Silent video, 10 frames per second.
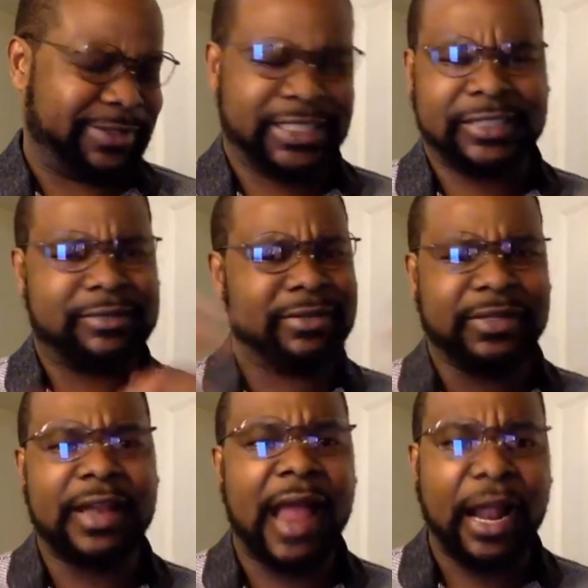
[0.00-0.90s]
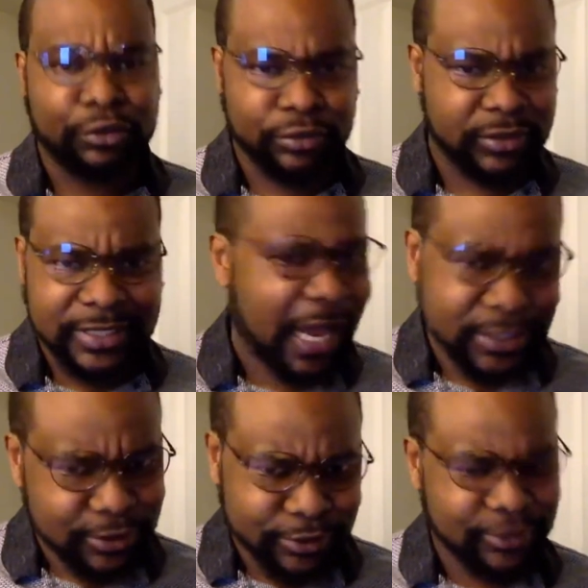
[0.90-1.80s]
just natural
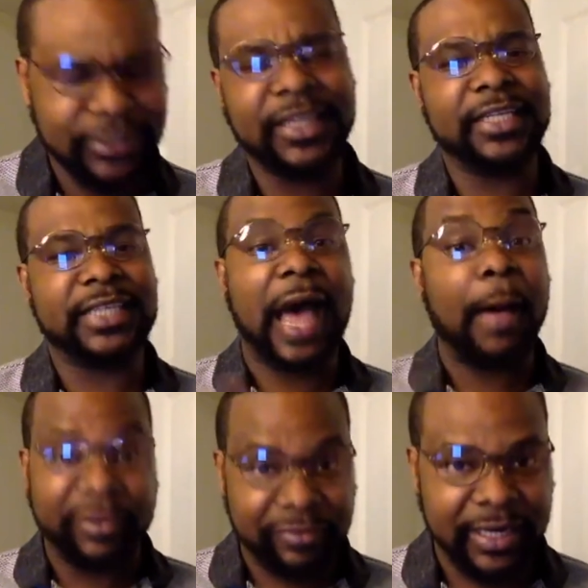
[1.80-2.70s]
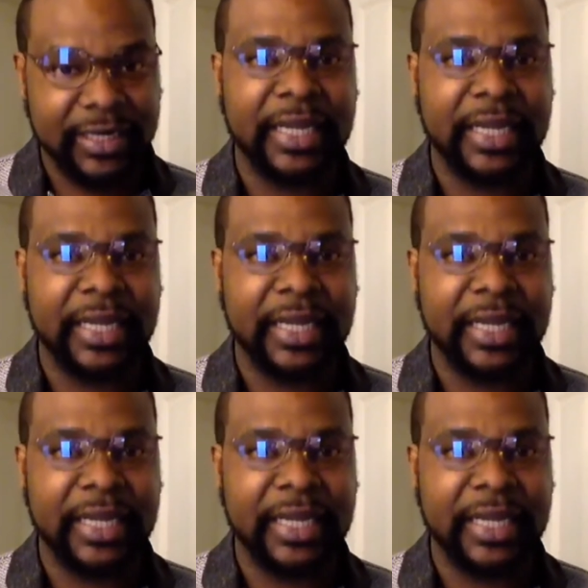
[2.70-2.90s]
disasters and things happen, right?